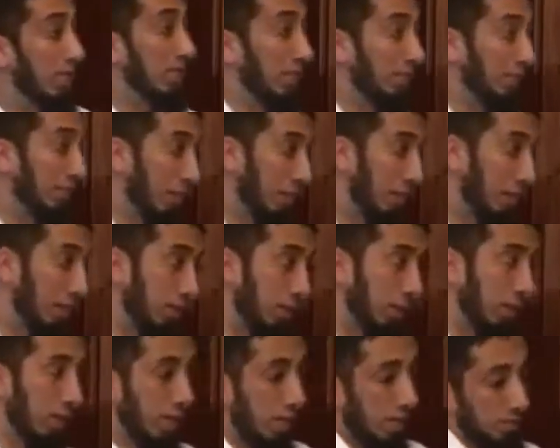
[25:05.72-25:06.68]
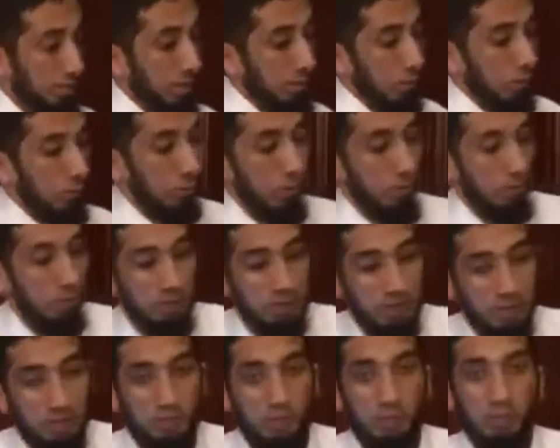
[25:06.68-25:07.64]
easy vehicle by which people
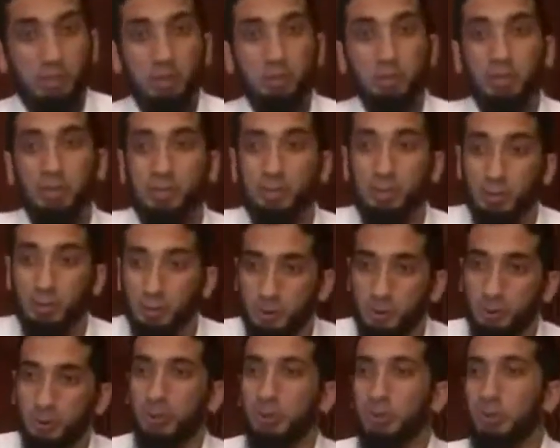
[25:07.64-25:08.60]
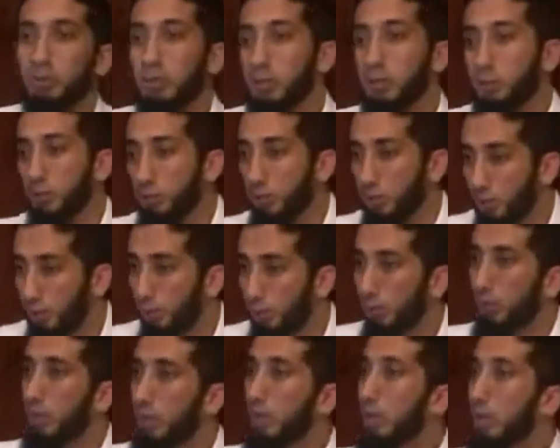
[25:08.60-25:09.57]
can start coming closer to the religion too.
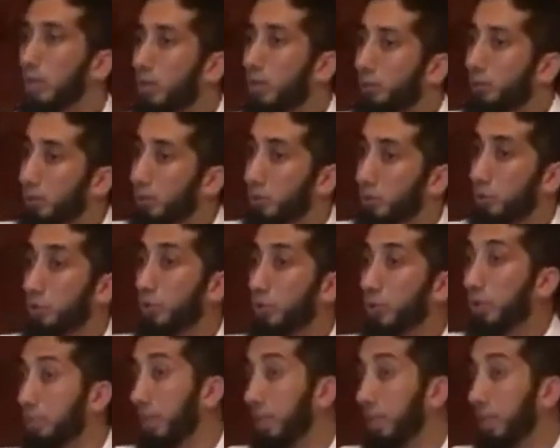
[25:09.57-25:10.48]
Coming closer to